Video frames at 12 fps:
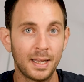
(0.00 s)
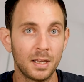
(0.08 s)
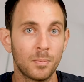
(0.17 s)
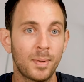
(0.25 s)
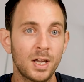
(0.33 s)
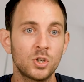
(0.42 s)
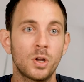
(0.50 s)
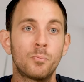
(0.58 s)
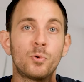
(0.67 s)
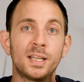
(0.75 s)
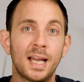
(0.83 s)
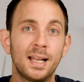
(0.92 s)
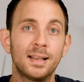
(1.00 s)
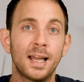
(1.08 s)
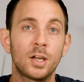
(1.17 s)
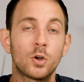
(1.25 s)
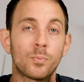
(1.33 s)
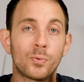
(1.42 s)
a landing page and pretend
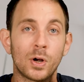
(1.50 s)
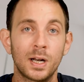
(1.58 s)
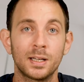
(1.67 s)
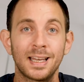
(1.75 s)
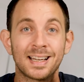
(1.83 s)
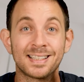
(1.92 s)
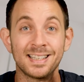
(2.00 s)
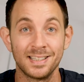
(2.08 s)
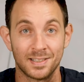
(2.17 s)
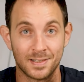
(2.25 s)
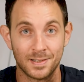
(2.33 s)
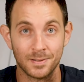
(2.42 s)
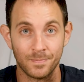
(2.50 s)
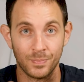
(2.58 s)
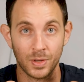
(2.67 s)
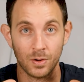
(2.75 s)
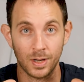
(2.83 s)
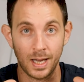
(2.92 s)
like your product exists
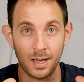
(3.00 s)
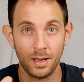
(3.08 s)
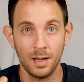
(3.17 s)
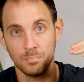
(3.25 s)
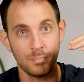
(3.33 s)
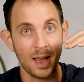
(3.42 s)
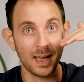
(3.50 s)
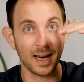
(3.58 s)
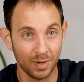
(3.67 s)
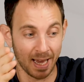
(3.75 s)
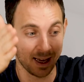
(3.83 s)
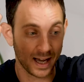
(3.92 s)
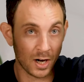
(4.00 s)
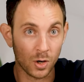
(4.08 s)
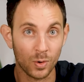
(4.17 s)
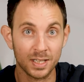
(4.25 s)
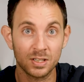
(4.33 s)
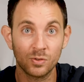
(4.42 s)
okay? Make it like, I don't
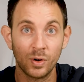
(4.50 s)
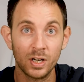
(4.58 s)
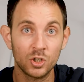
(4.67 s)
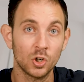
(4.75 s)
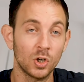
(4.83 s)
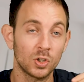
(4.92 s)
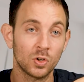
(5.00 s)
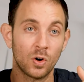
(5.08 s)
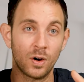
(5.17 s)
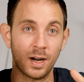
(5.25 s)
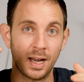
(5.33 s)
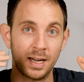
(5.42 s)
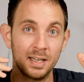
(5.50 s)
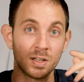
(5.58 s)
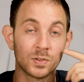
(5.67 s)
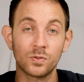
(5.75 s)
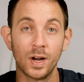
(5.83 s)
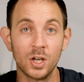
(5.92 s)
know, a screenshot or an
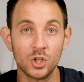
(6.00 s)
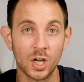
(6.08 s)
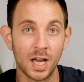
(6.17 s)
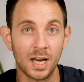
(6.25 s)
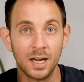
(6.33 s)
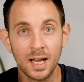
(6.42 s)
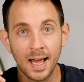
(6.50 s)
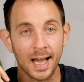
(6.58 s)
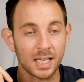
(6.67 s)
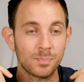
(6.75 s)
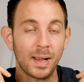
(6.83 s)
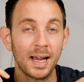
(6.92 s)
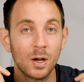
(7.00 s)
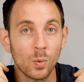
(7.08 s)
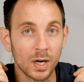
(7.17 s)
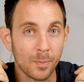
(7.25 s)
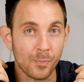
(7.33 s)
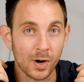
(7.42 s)
illustration explaining
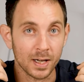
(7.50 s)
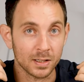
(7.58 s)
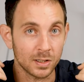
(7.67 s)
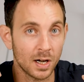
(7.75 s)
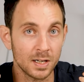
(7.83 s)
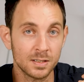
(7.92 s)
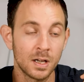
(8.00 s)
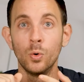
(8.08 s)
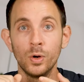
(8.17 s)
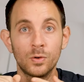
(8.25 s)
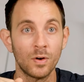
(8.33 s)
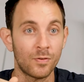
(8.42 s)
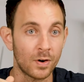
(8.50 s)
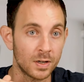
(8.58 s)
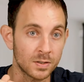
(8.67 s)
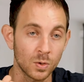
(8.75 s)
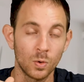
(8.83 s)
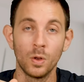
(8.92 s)
what a product does, who it
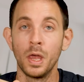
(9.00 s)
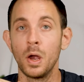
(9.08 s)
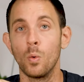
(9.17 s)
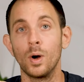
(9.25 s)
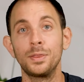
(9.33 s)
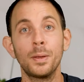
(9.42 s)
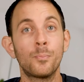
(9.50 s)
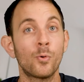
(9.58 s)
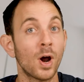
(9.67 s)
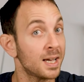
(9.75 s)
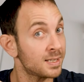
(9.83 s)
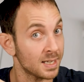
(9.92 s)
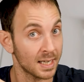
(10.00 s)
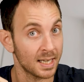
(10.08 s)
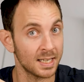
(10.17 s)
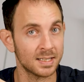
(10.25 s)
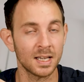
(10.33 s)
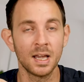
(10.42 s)
refers to, what the pricing
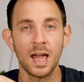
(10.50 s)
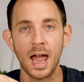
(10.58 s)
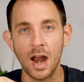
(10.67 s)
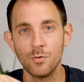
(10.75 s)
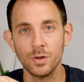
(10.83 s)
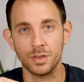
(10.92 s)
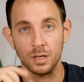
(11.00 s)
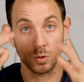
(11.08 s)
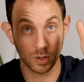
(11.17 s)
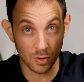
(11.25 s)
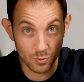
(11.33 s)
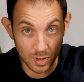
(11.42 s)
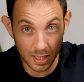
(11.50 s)
is, everything. You can